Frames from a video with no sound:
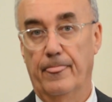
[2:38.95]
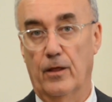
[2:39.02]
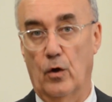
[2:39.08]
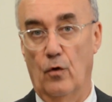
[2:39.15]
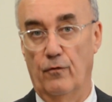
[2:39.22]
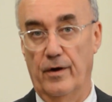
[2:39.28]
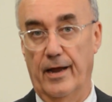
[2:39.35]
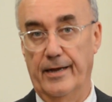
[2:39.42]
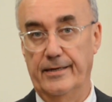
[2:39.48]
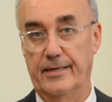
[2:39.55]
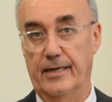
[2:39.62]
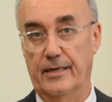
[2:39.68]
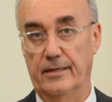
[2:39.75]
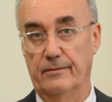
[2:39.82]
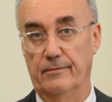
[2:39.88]

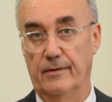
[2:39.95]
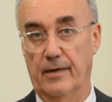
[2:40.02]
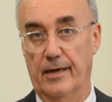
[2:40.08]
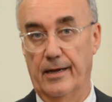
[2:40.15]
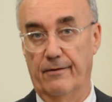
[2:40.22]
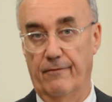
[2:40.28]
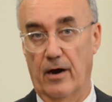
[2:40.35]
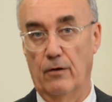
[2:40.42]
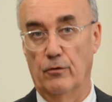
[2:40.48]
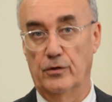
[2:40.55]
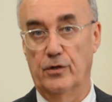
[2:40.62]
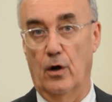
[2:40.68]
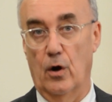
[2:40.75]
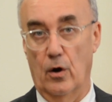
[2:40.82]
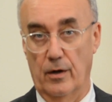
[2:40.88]
COVID-19
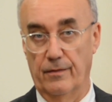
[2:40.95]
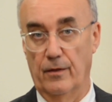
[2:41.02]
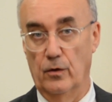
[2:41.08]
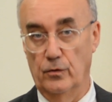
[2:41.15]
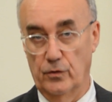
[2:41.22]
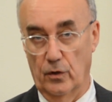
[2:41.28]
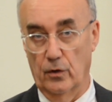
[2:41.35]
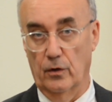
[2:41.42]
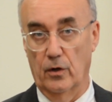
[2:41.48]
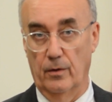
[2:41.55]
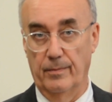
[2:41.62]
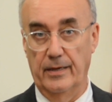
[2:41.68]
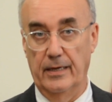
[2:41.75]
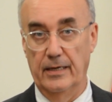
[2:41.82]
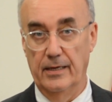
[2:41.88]
virus are, and those are going to
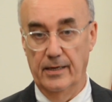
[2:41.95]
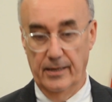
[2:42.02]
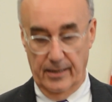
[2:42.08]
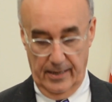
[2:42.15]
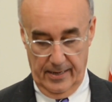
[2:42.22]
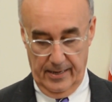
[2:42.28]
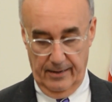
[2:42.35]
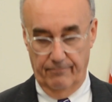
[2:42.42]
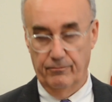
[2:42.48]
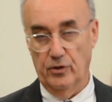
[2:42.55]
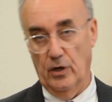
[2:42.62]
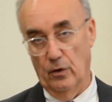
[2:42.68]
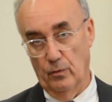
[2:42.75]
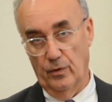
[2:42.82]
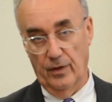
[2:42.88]
be
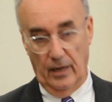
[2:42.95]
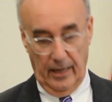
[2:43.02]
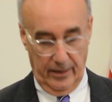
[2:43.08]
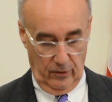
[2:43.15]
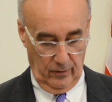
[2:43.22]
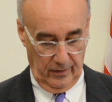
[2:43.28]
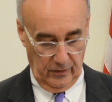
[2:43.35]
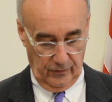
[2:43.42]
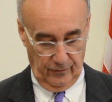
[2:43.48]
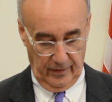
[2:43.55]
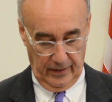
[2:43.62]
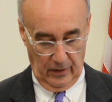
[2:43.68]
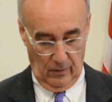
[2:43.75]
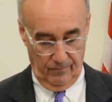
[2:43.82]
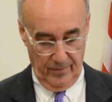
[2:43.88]
shared with you later in this
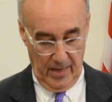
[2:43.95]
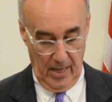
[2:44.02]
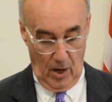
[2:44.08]
video.